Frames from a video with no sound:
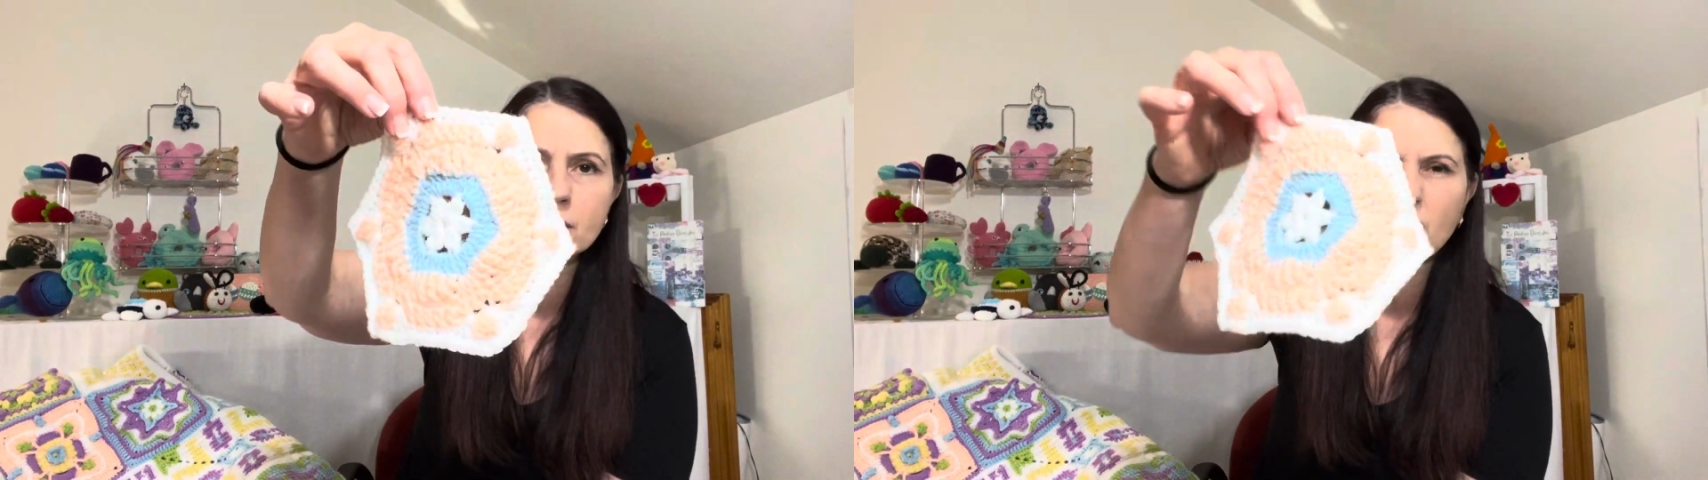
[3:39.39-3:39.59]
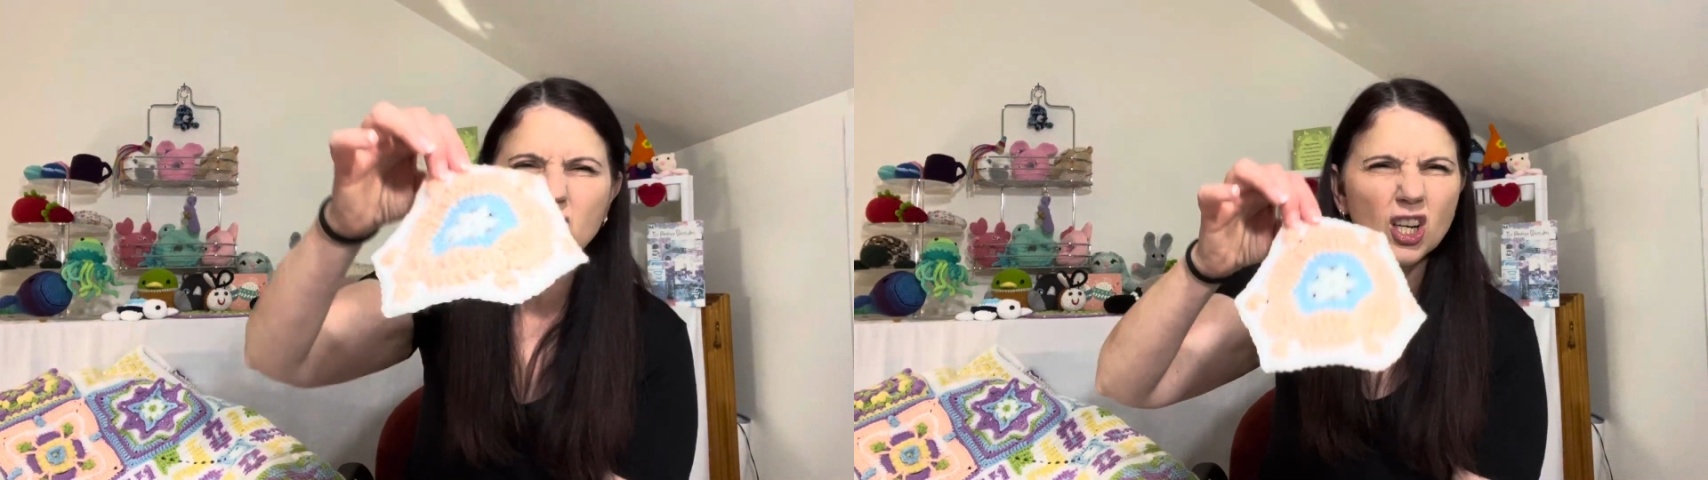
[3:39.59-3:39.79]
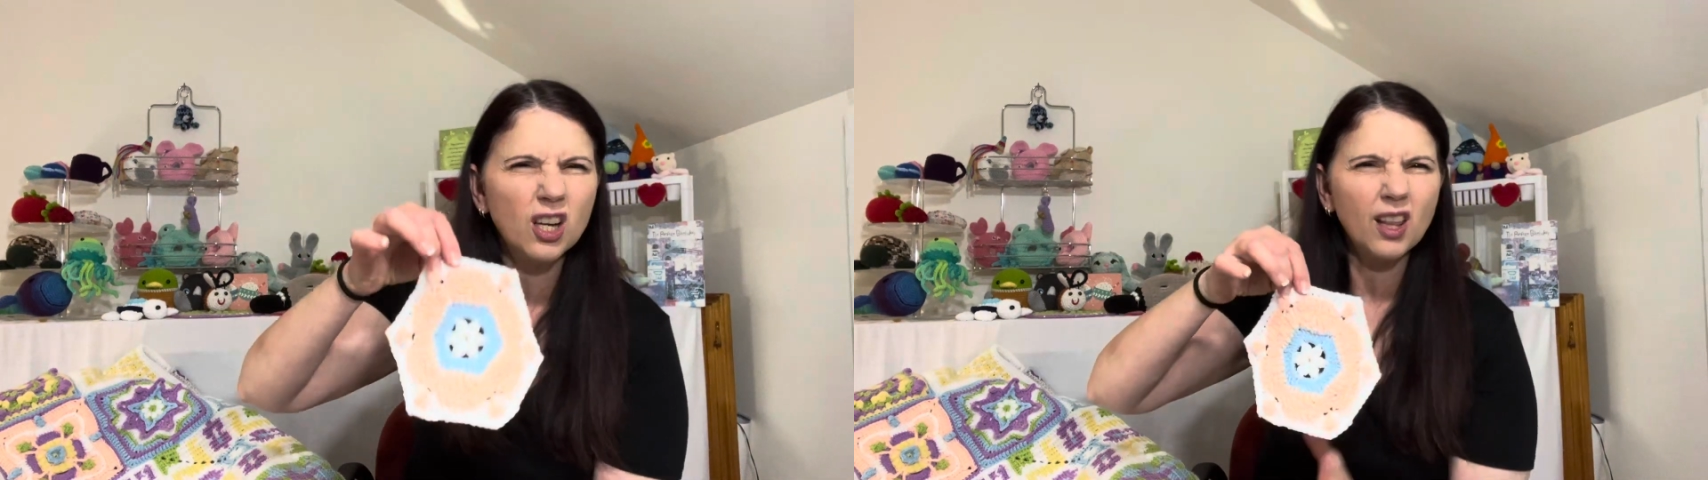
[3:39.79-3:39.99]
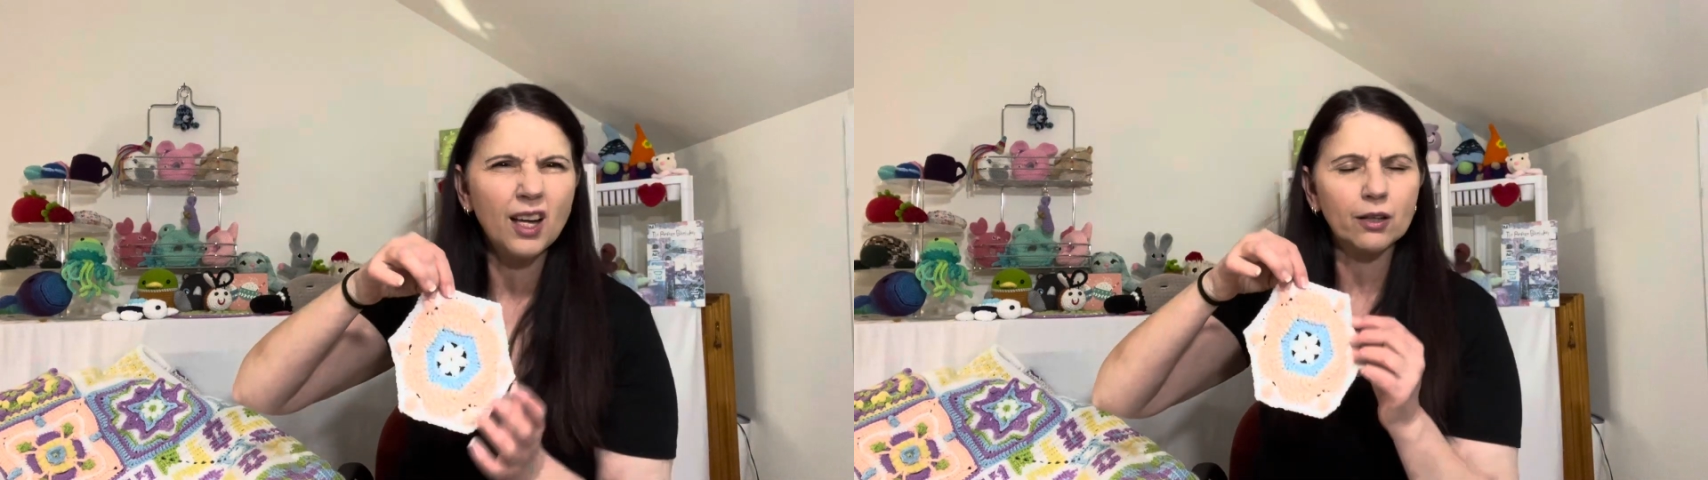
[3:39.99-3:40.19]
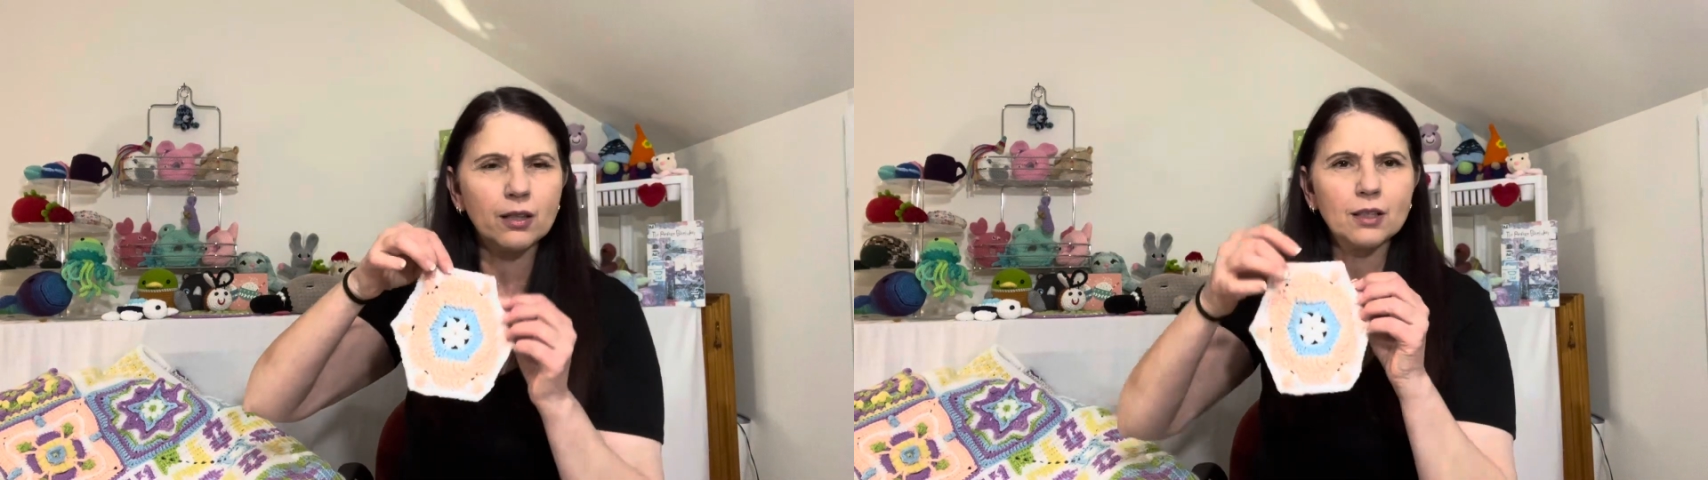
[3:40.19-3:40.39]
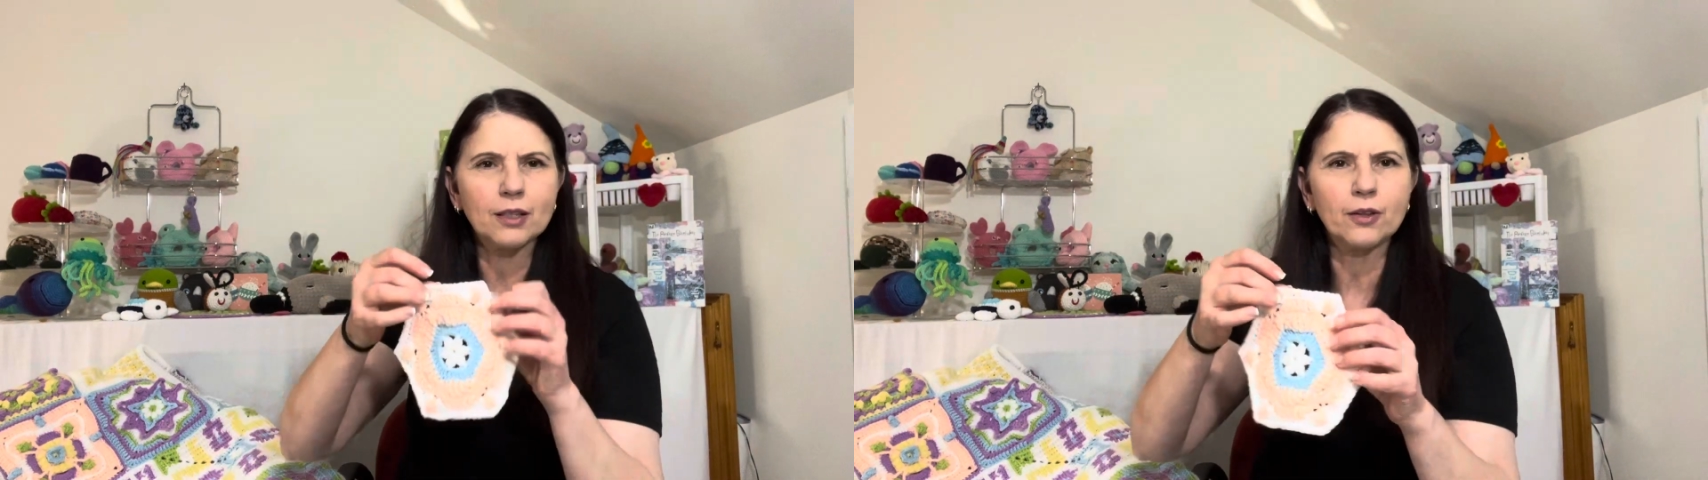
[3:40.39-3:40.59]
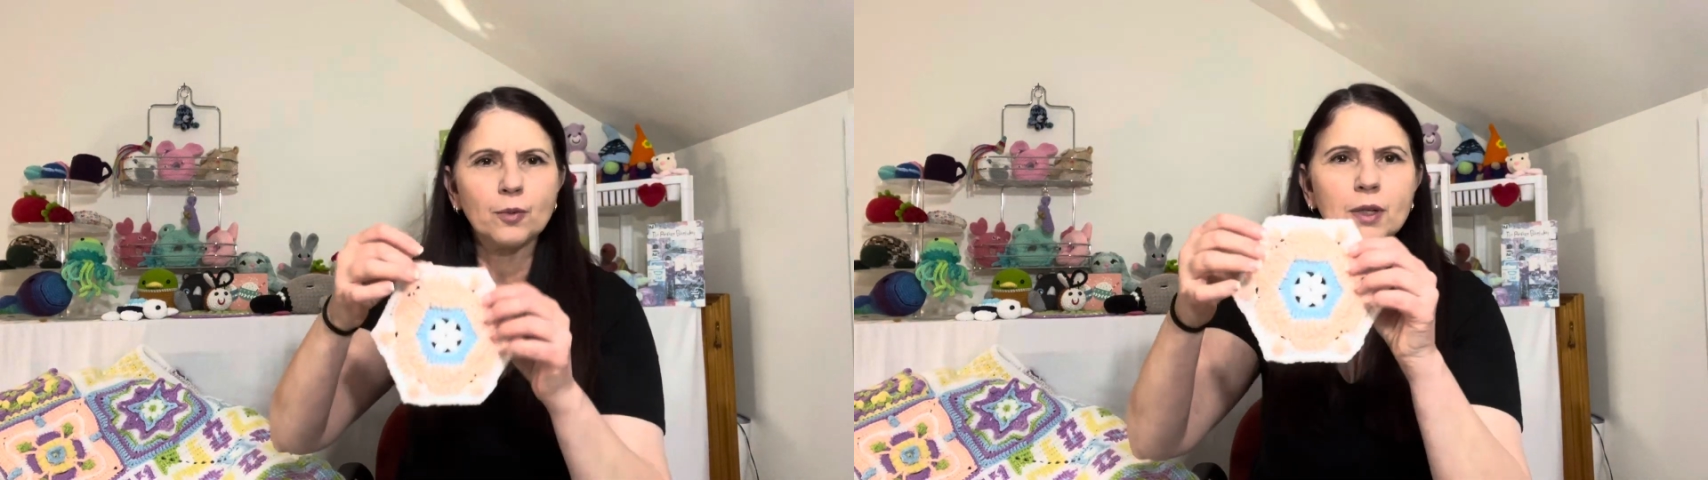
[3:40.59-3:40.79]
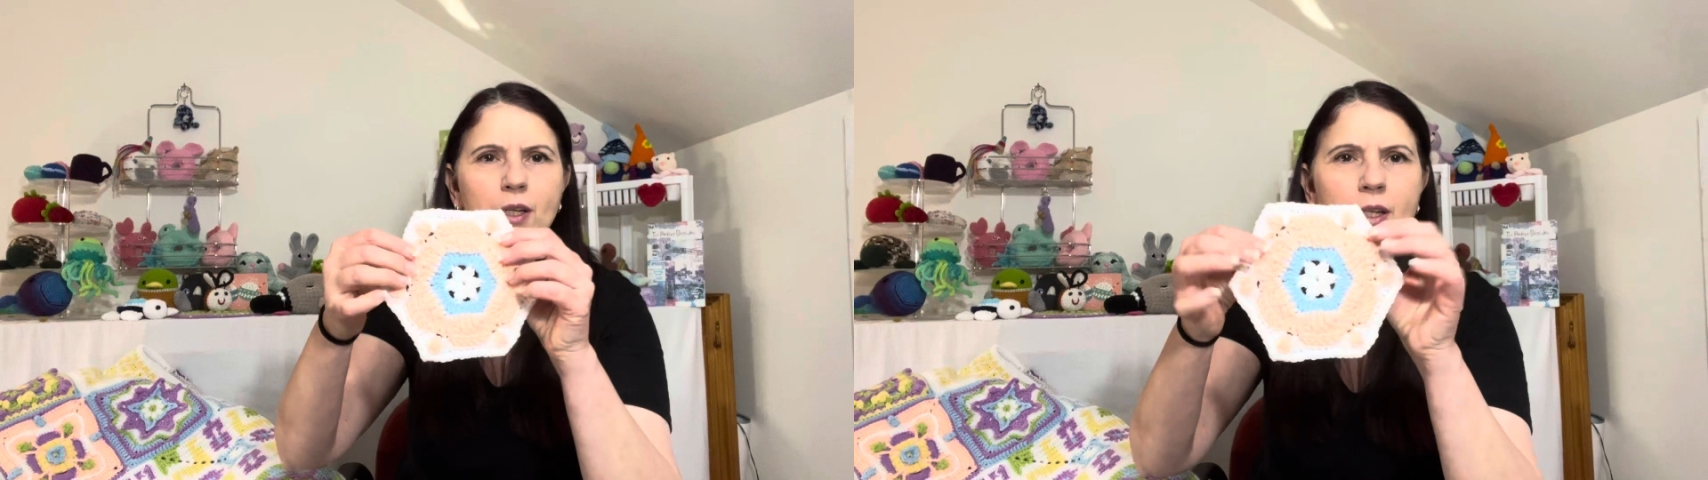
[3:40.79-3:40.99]
Did I show you that? I think so in the
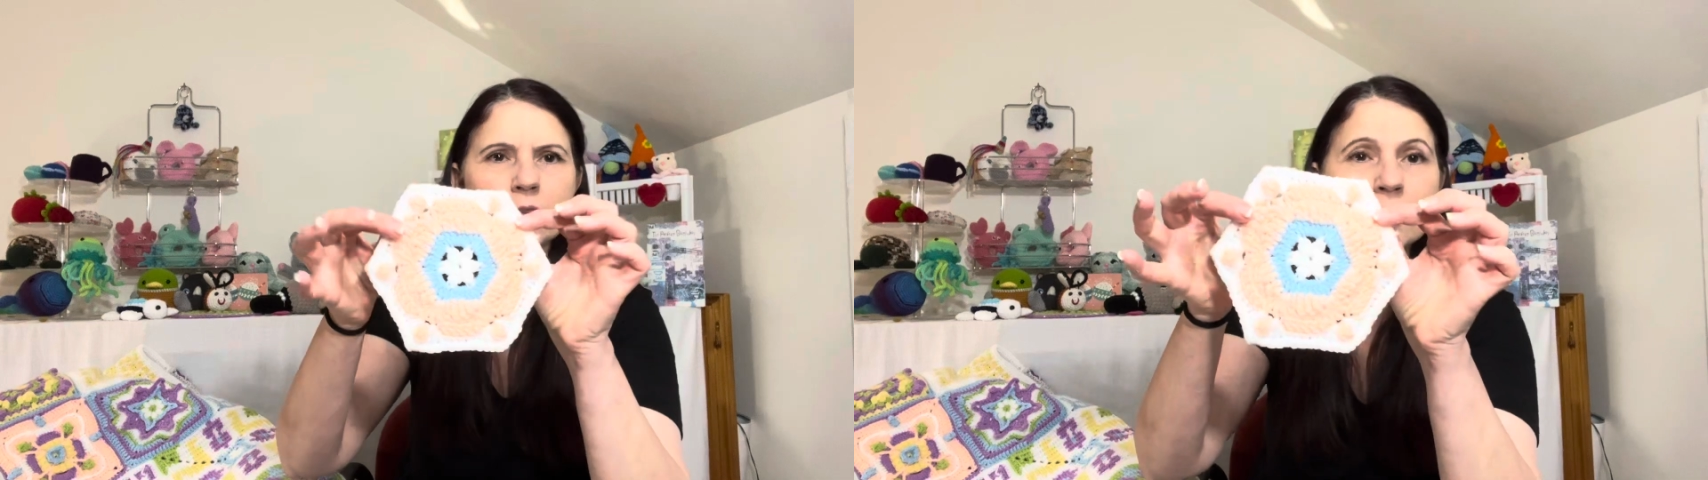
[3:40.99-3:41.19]
beginning.